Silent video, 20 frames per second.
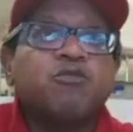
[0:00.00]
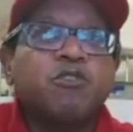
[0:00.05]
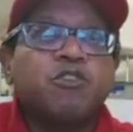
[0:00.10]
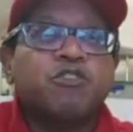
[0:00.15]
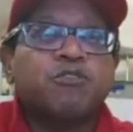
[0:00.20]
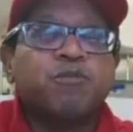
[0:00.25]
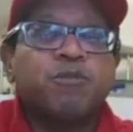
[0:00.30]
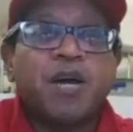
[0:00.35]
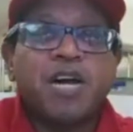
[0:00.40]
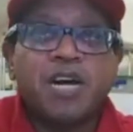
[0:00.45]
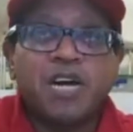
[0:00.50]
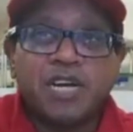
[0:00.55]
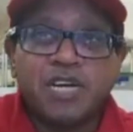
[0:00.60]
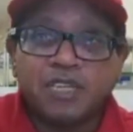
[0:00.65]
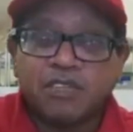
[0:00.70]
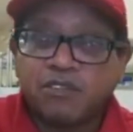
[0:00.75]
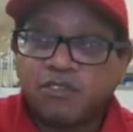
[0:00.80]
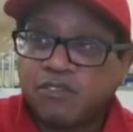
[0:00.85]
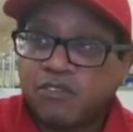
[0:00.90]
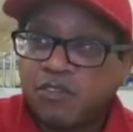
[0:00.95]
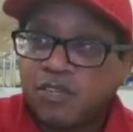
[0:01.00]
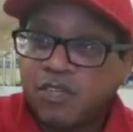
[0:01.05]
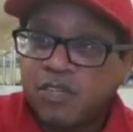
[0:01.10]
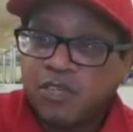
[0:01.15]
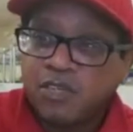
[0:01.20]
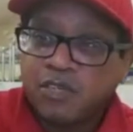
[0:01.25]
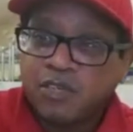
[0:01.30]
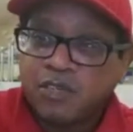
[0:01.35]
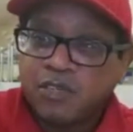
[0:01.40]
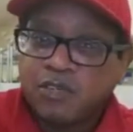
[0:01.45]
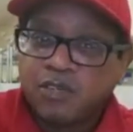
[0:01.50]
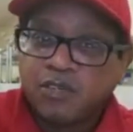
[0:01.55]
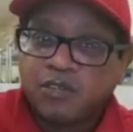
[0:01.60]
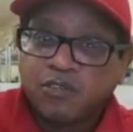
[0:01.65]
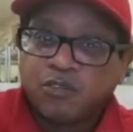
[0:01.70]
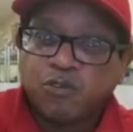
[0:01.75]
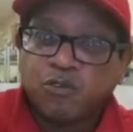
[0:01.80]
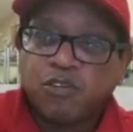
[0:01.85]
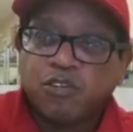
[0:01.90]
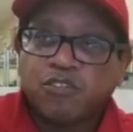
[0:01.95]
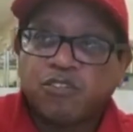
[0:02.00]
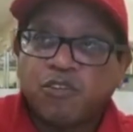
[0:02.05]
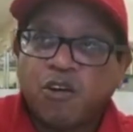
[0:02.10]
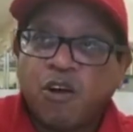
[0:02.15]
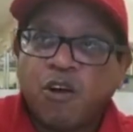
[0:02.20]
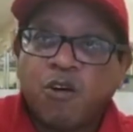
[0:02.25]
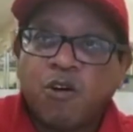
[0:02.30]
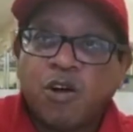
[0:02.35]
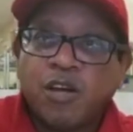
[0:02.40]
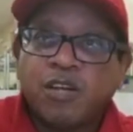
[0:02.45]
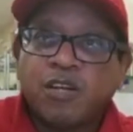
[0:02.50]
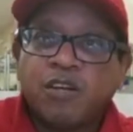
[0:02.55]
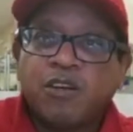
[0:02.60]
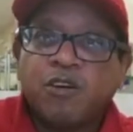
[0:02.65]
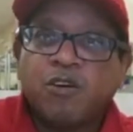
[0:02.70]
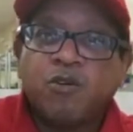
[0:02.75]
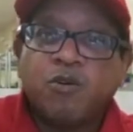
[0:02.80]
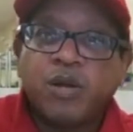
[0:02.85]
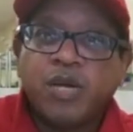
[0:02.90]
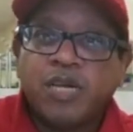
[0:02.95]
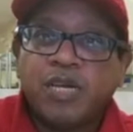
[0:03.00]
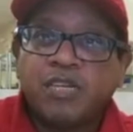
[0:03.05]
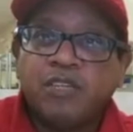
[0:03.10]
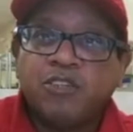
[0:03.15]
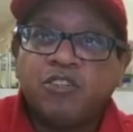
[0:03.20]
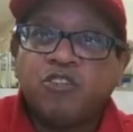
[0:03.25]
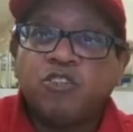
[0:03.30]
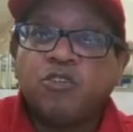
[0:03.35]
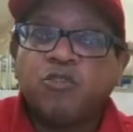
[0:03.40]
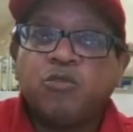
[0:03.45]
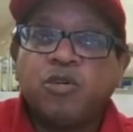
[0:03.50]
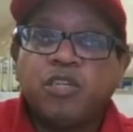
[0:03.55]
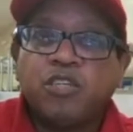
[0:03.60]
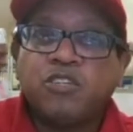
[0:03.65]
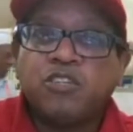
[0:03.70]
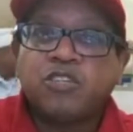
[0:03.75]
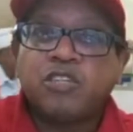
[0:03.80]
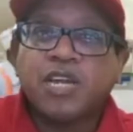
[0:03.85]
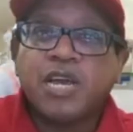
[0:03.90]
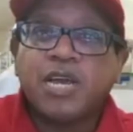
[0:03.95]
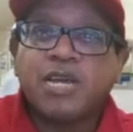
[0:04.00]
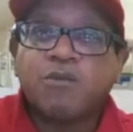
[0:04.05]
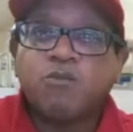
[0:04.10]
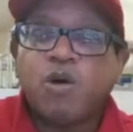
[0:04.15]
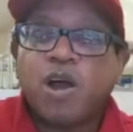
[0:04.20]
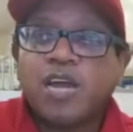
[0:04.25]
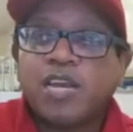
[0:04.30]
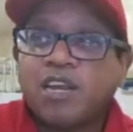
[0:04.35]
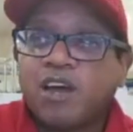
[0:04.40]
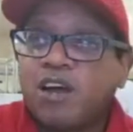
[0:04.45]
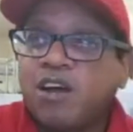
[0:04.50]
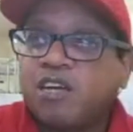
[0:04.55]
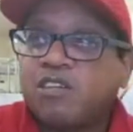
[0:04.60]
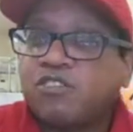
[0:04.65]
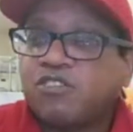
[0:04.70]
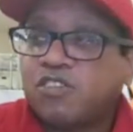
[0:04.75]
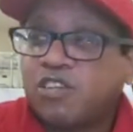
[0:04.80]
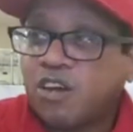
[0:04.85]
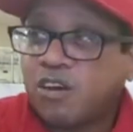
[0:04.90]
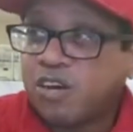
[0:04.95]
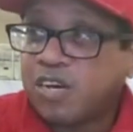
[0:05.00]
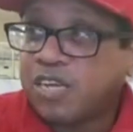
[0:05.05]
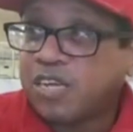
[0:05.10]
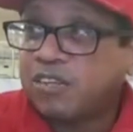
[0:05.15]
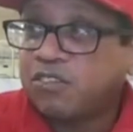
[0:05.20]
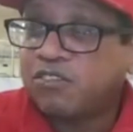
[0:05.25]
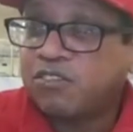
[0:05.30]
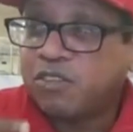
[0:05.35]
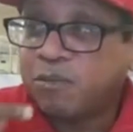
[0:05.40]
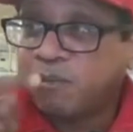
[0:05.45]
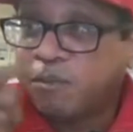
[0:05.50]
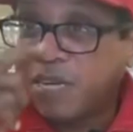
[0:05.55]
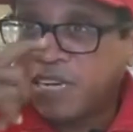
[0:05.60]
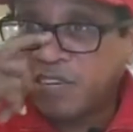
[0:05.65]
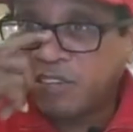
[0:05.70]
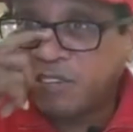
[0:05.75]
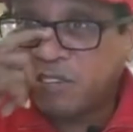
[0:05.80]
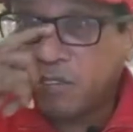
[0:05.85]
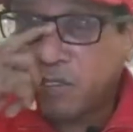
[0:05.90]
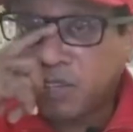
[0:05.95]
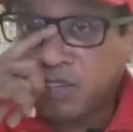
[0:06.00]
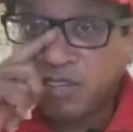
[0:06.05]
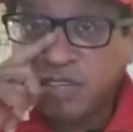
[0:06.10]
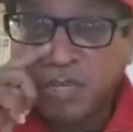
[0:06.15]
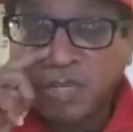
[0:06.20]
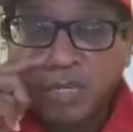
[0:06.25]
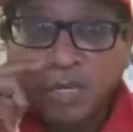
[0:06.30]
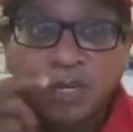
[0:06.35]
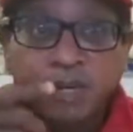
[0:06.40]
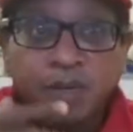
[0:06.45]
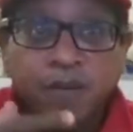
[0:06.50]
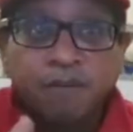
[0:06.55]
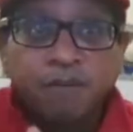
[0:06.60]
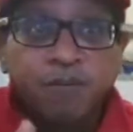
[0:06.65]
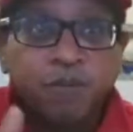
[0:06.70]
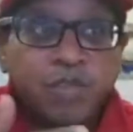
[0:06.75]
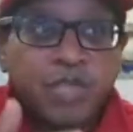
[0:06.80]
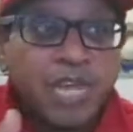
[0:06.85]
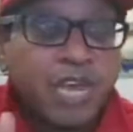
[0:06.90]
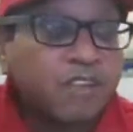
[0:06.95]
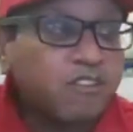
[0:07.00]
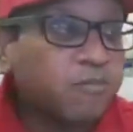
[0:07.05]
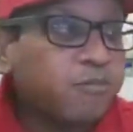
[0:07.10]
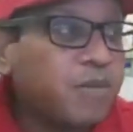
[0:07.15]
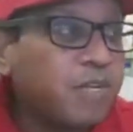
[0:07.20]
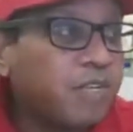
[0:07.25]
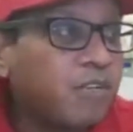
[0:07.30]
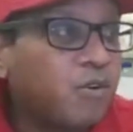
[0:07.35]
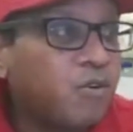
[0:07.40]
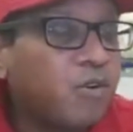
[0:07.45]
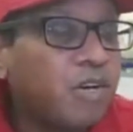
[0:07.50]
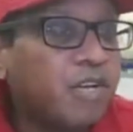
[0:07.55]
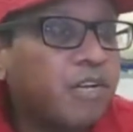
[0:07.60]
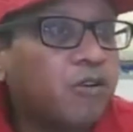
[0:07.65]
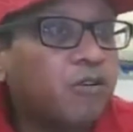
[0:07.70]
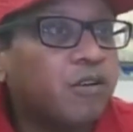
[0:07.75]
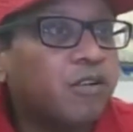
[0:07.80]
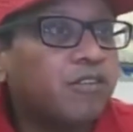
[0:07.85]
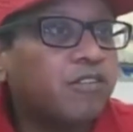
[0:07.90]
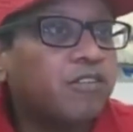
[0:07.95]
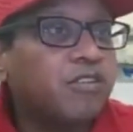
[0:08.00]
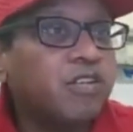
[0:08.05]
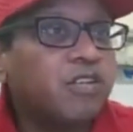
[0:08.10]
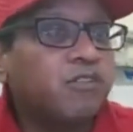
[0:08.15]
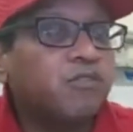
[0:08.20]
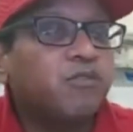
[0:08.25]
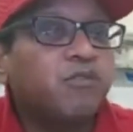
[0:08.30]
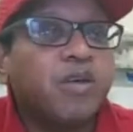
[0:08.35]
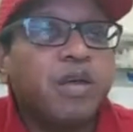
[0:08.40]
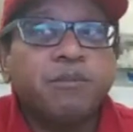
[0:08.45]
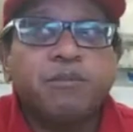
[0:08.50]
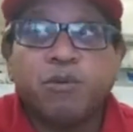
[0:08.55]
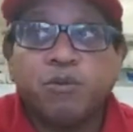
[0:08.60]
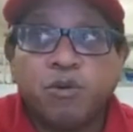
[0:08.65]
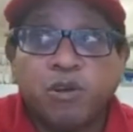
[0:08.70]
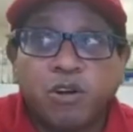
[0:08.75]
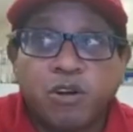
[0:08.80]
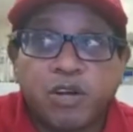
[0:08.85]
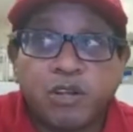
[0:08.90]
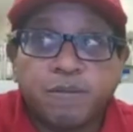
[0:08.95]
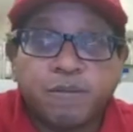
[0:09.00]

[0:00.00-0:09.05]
response to this ongoing Jewish and white onslaught against the minister that's been going on since February.